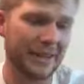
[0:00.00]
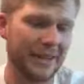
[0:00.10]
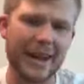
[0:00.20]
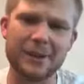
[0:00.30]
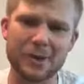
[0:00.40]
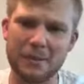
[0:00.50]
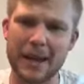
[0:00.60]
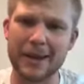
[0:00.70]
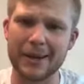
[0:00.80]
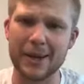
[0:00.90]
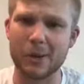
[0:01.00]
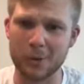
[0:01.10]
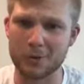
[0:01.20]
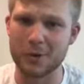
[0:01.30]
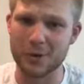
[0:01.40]
They actually make a
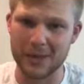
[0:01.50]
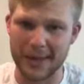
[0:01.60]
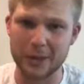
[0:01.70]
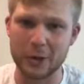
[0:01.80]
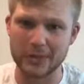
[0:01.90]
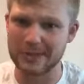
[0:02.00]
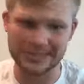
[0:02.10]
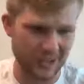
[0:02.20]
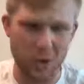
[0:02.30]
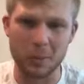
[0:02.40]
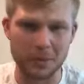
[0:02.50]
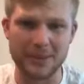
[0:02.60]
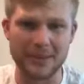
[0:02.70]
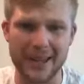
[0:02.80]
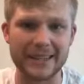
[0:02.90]
holster that looks almost
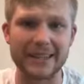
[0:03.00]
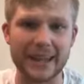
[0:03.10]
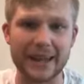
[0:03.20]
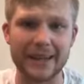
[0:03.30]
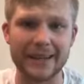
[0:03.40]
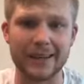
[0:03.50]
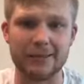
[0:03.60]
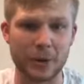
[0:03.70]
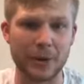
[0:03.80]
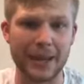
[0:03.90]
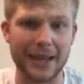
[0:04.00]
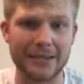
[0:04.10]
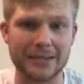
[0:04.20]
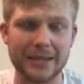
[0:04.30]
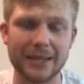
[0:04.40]
exactly like a phone
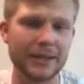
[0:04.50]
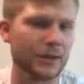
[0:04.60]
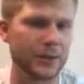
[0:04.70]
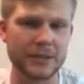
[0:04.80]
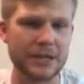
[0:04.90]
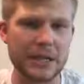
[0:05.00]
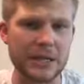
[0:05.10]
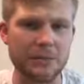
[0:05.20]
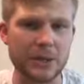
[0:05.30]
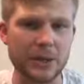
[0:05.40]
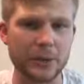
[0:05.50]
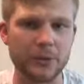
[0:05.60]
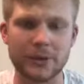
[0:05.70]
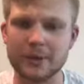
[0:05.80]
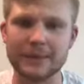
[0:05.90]
case called the Sneaky Pete
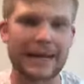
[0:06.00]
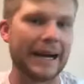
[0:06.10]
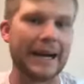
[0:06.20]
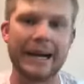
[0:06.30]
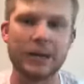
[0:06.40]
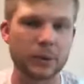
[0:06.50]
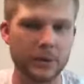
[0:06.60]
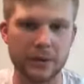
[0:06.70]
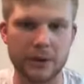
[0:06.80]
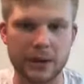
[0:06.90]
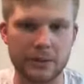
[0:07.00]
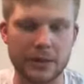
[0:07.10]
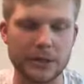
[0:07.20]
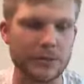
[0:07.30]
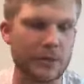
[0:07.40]
holster. I don't really
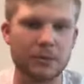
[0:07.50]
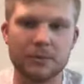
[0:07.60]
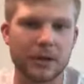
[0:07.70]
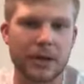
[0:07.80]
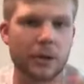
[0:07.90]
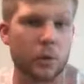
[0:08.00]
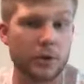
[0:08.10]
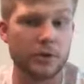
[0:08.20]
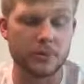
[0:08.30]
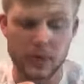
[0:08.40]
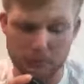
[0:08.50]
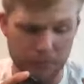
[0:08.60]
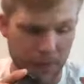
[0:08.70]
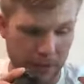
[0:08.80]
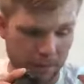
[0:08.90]
recommend using them. They're kind of weird to me,
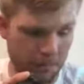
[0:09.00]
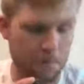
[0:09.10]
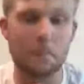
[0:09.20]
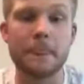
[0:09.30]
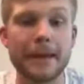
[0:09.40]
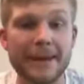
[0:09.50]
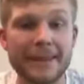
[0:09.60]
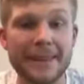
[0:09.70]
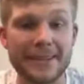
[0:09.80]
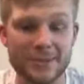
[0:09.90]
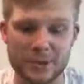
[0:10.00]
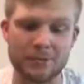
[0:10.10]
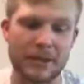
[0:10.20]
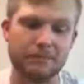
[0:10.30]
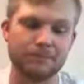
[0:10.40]
but that's
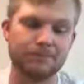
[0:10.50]
just me.